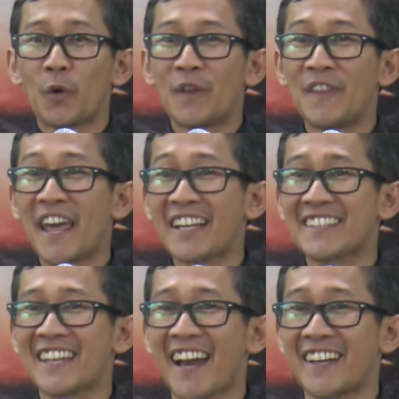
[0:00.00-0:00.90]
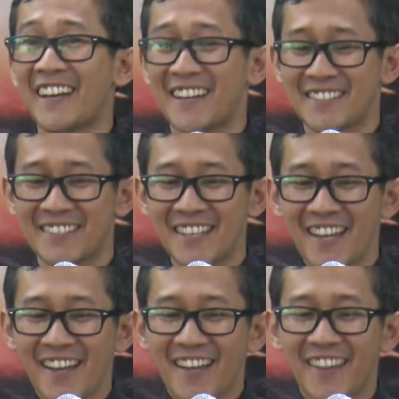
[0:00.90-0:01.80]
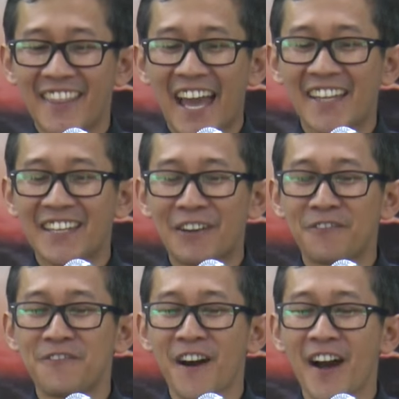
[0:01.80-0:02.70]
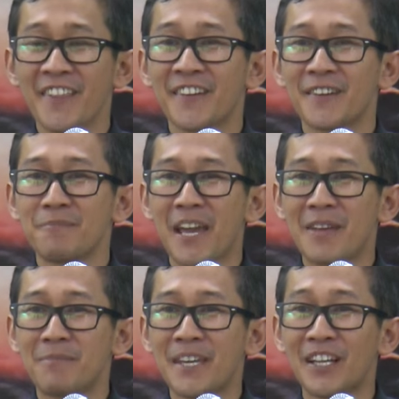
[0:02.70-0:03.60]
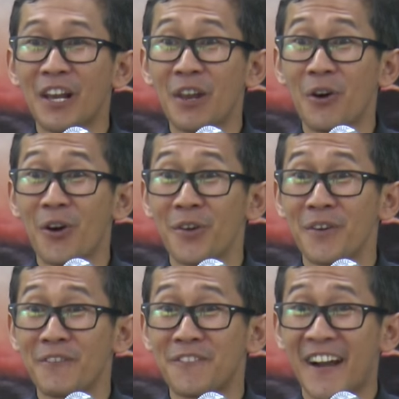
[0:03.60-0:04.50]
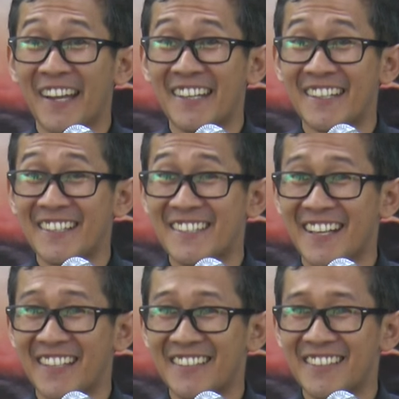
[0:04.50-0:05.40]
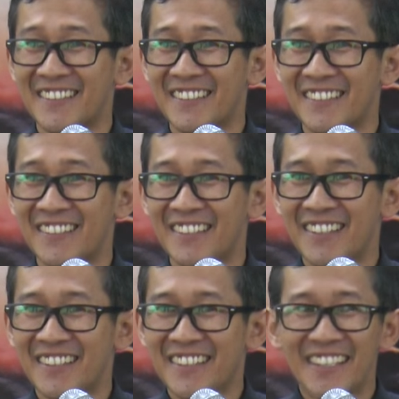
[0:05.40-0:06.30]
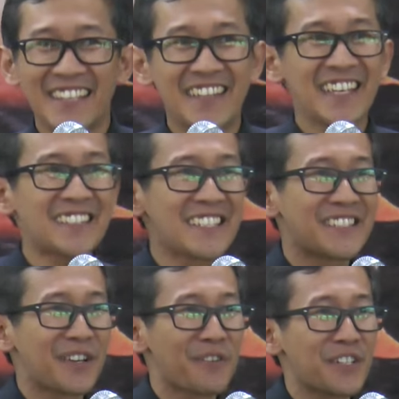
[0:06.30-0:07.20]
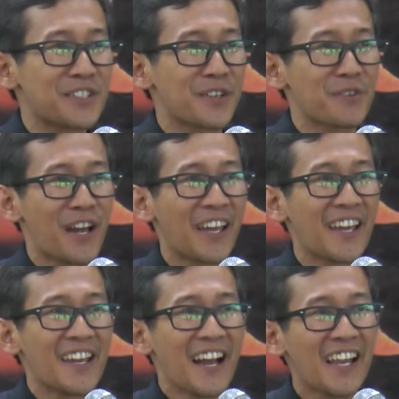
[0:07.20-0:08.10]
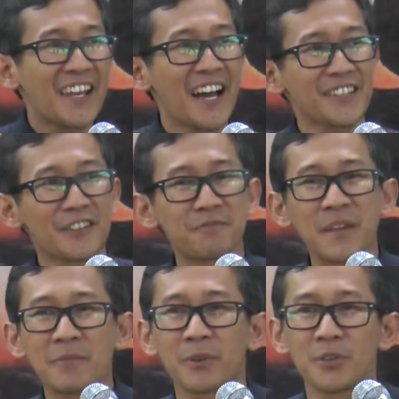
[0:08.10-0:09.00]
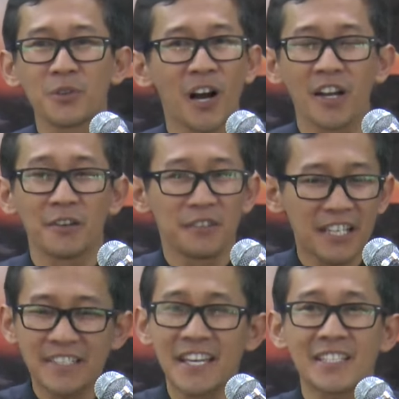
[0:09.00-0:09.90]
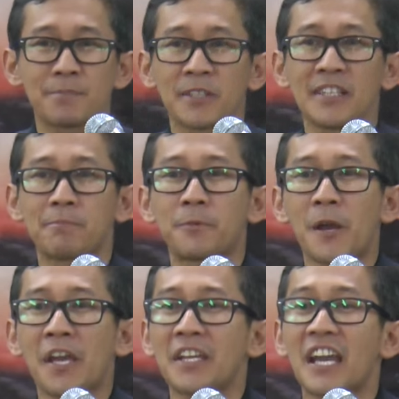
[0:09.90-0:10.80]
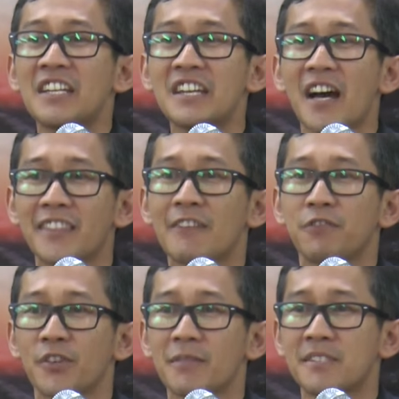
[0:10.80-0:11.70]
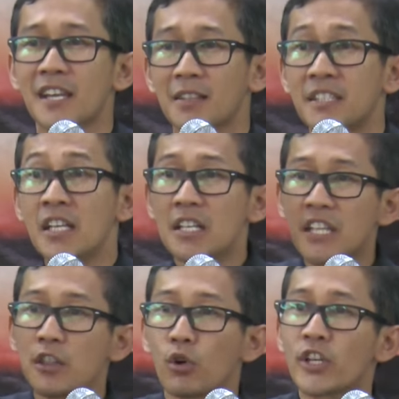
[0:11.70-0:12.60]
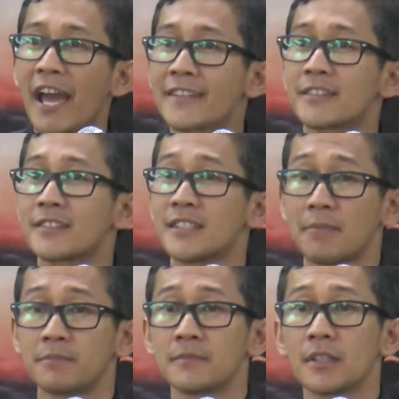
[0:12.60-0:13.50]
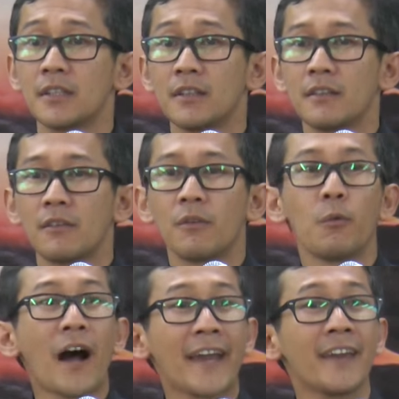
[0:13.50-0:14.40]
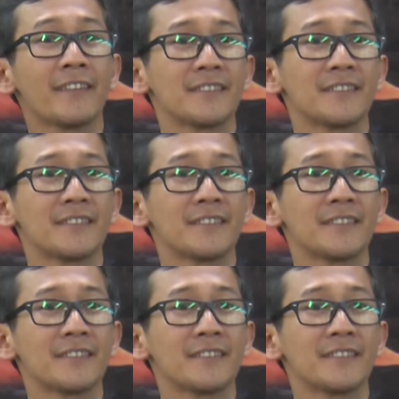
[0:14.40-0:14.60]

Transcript: Next line is, that the Father may be glorified in the Son. This is the reason why a lot of people who are really desperately praying and nothing for themselves, the Lord answers them. Why?